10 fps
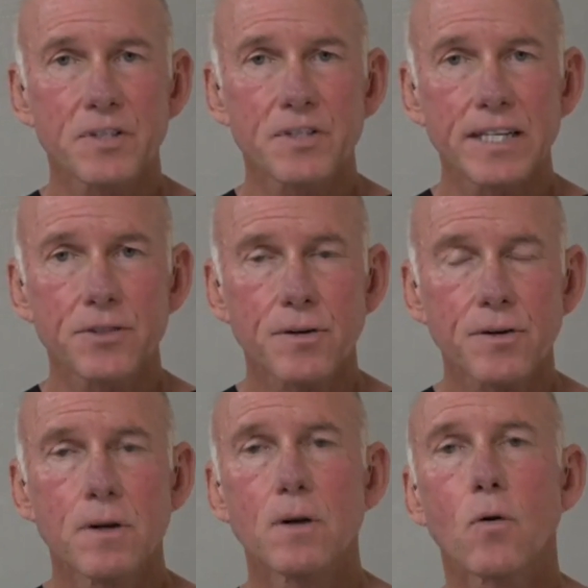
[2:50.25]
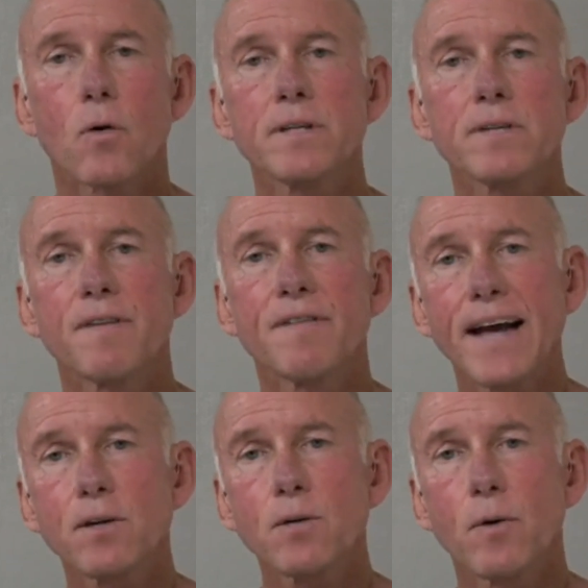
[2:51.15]
or you've evaluated and
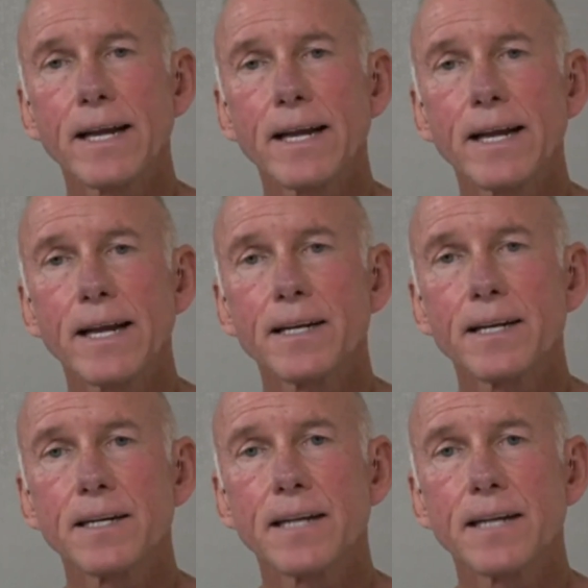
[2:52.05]
you're getting back,